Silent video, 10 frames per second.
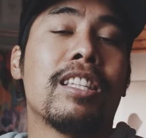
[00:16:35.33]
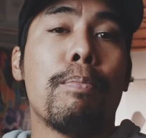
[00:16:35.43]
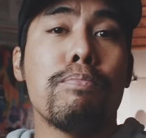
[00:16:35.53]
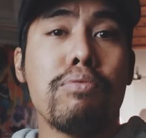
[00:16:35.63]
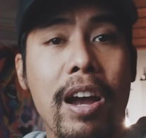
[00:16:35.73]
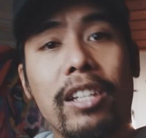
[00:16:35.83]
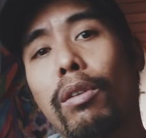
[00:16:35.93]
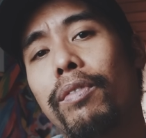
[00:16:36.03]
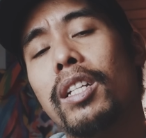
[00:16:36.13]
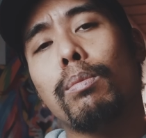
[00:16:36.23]
the price
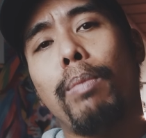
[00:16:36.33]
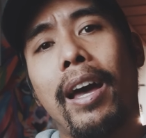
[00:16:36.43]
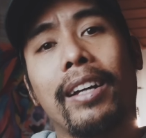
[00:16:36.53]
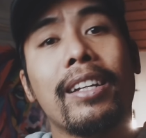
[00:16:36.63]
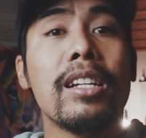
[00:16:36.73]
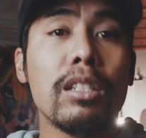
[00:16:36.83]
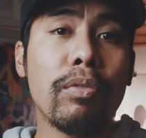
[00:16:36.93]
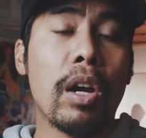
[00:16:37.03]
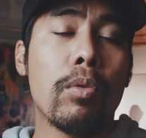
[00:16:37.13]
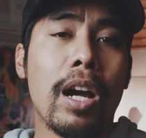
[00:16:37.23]
of this bag is
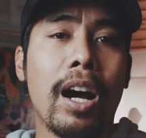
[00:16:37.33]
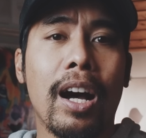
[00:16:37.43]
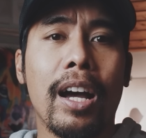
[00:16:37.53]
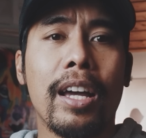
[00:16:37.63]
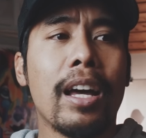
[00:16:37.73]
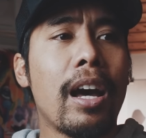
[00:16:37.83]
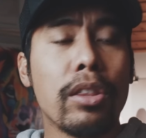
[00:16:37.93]
very high.